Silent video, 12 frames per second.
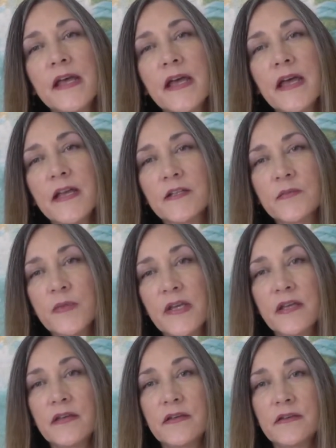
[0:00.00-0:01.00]
had to
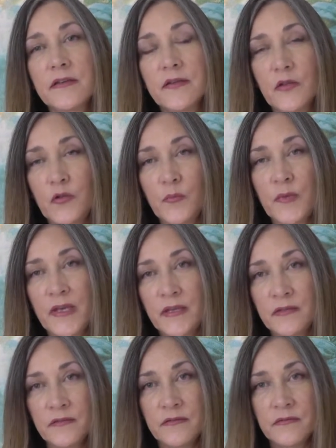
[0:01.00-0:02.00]
make a
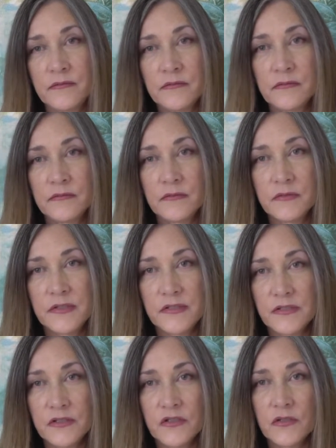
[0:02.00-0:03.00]
humane
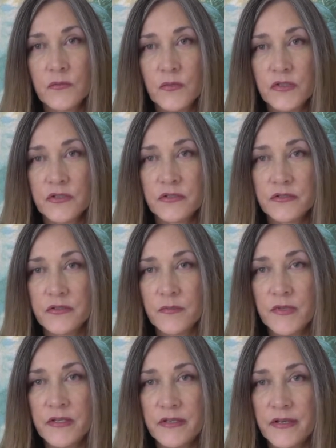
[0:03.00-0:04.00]
decision, which to
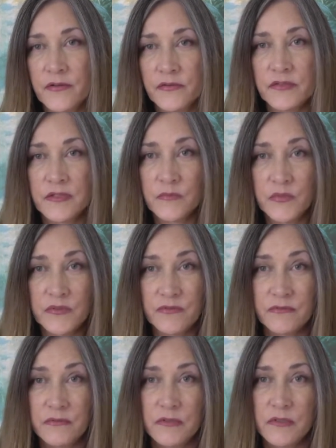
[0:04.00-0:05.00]
me now seems